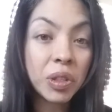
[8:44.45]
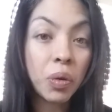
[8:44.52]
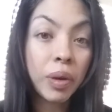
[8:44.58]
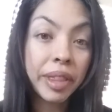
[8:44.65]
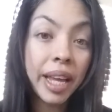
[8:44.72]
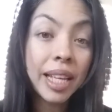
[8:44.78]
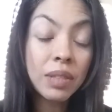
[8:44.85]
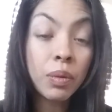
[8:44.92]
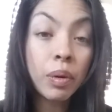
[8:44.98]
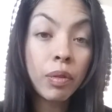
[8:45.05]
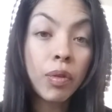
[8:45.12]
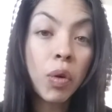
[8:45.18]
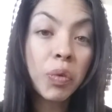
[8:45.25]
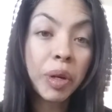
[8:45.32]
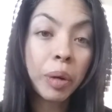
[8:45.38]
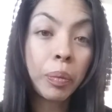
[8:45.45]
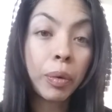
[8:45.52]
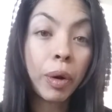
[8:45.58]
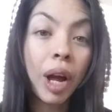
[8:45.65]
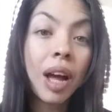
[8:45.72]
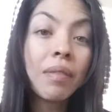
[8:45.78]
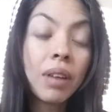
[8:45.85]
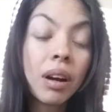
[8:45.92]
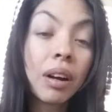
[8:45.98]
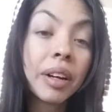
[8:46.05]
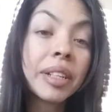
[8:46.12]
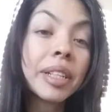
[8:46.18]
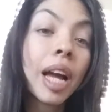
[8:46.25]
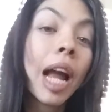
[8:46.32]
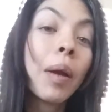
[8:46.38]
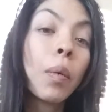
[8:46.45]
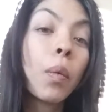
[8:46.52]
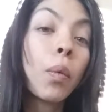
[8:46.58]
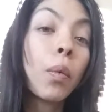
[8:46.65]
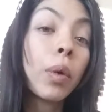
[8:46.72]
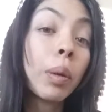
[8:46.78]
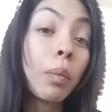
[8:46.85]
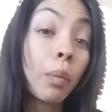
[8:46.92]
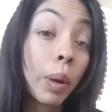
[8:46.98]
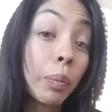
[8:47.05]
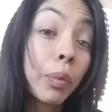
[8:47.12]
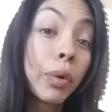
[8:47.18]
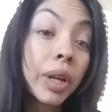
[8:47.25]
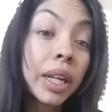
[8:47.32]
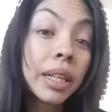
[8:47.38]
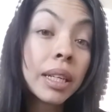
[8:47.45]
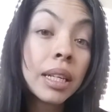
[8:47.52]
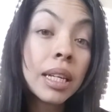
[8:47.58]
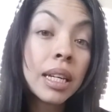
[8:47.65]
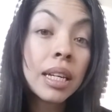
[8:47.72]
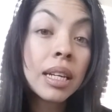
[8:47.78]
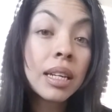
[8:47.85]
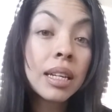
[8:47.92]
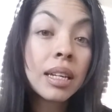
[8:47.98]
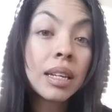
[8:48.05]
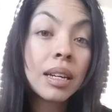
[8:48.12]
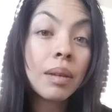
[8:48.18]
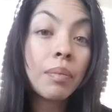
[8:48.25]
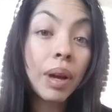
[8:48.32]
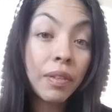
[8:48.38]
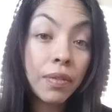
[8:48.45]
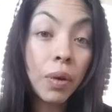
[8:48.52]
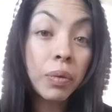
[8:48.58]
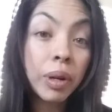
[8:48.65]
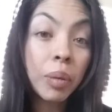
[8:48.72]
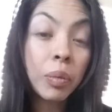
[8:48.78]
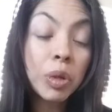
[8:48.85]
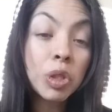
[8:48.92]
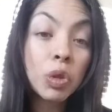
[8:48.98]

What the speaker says: So when they ask for my phone number, I have a hard time remembering my phone number.